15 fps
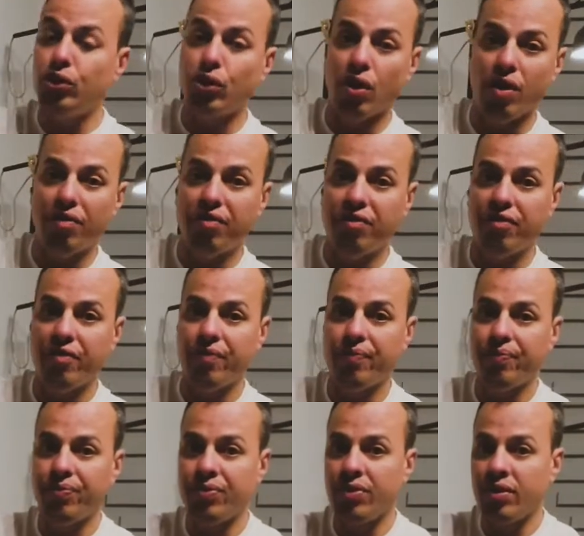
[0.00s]
off,
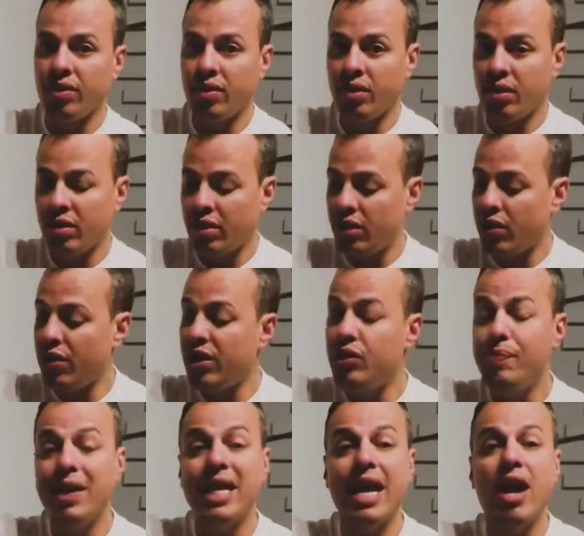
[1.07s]
you need to
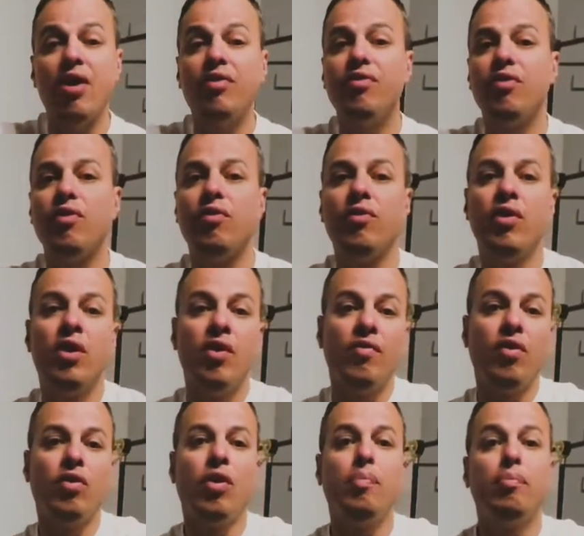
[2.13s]
be careful
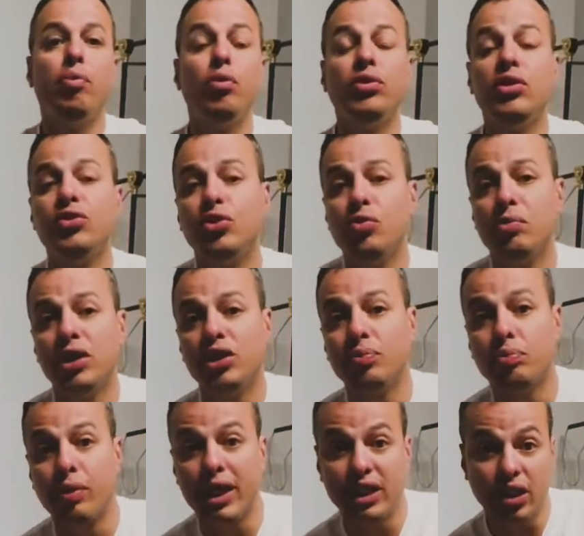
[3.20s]
for not putting too much
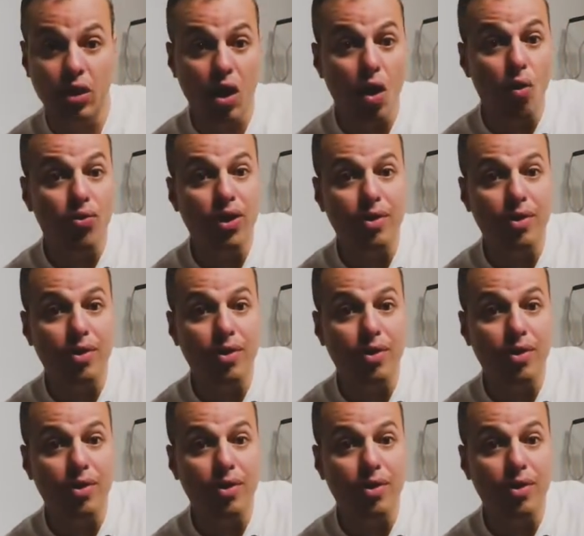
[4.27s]
pressure on the